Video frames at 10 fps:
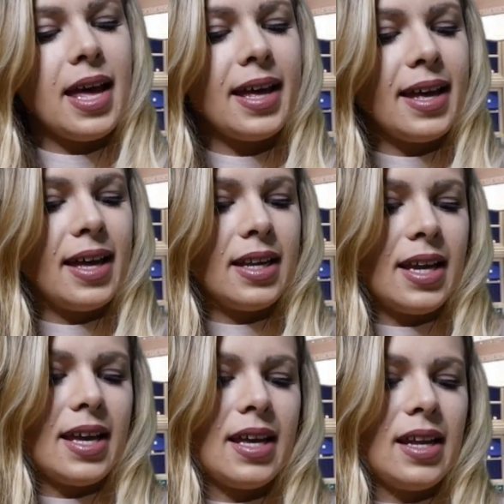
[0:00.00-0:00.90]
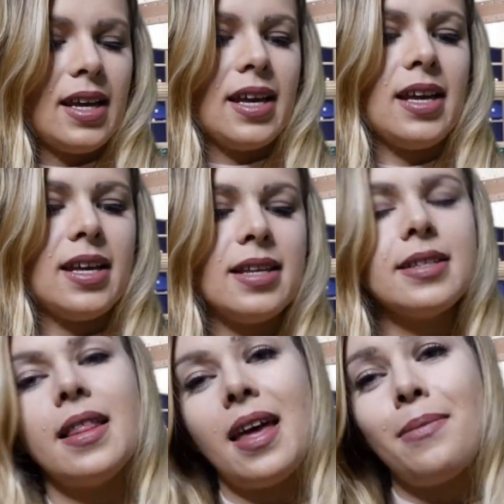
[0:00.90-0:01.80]
And it is
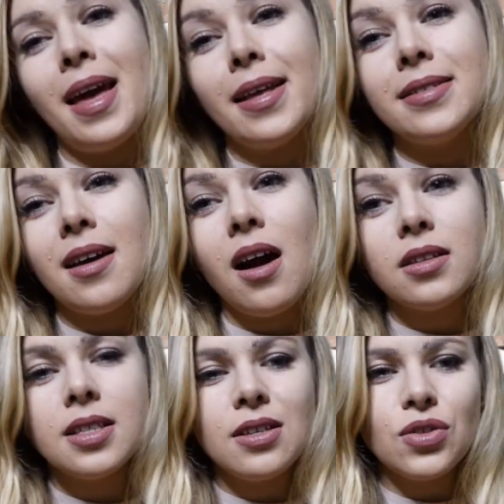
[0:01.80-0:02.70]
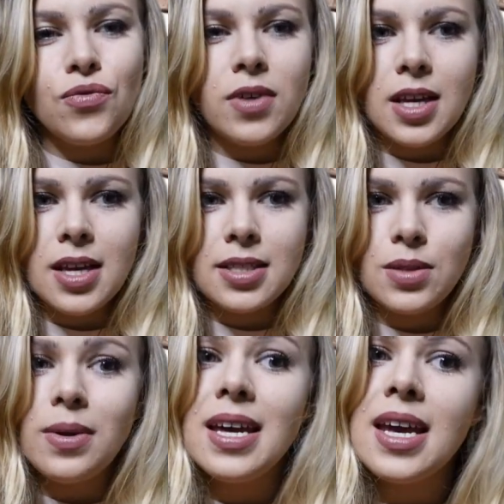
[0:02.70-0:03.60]
like makes the cocktails really
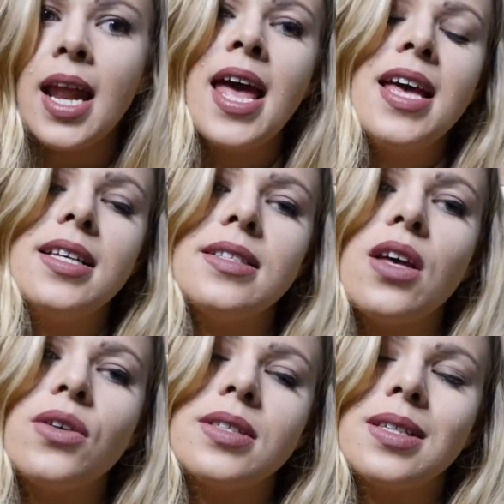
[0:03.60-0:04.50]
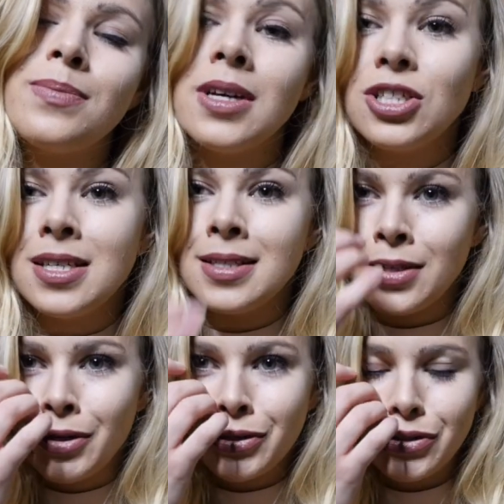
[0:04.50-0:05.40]
sweet, so it's much
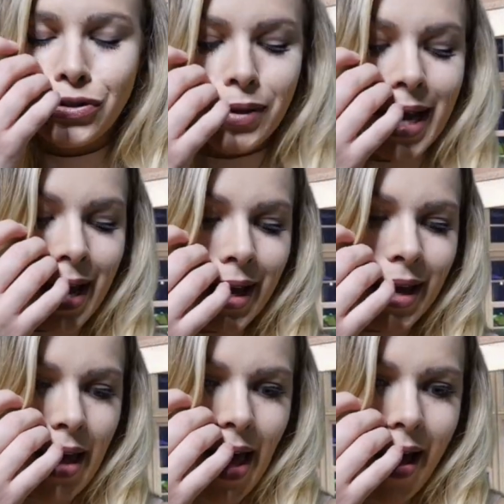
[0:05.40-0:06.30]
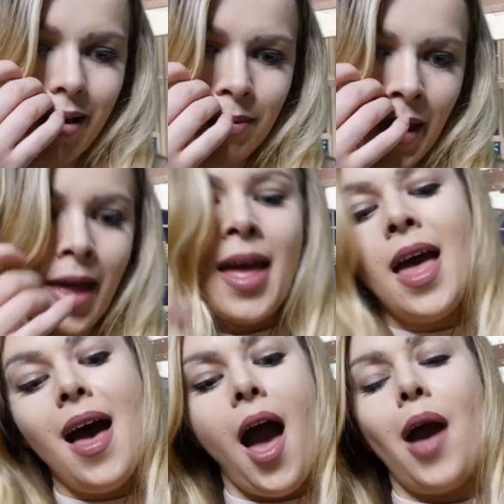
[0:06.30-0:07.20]
easier to drink. Um,
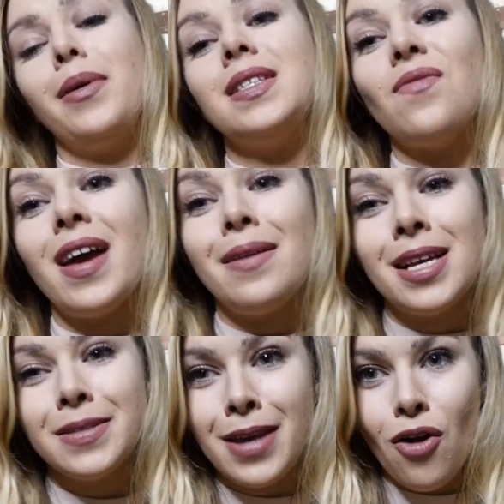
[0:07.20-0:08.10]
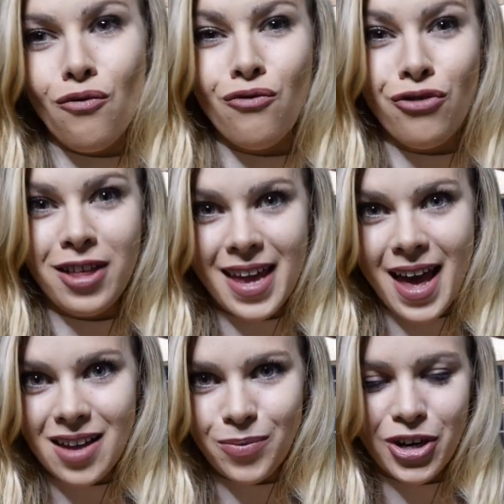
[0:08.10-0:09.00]
I always find it makes me really
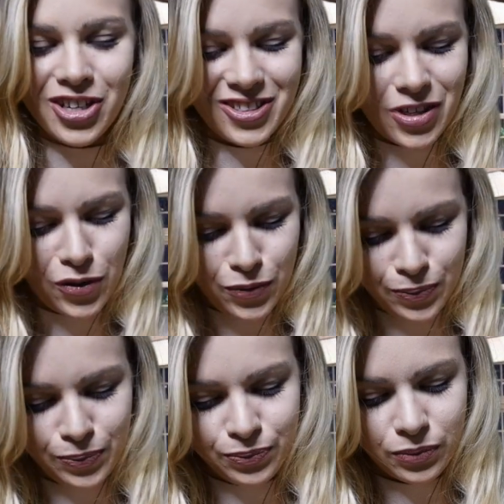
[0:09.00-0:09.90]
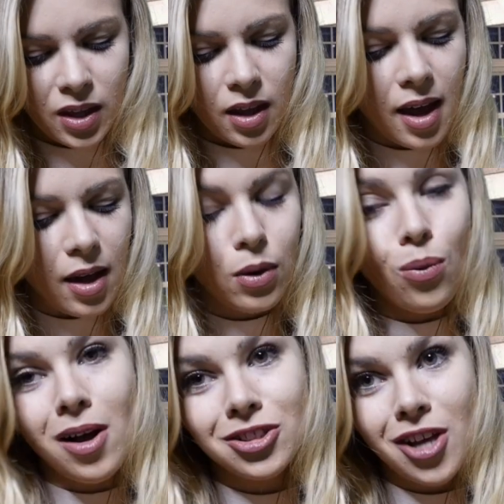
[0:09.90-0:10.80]
hyper, so I
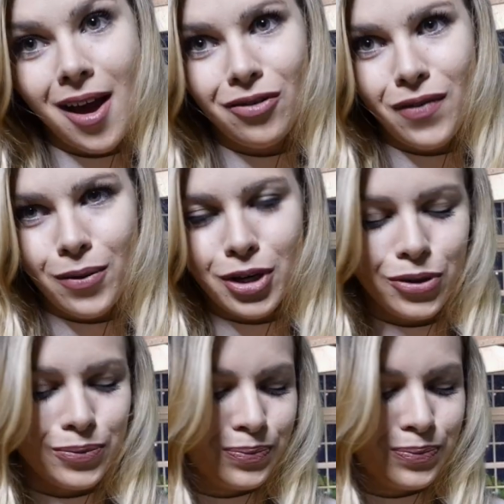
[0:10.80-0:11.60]
would watch out for you.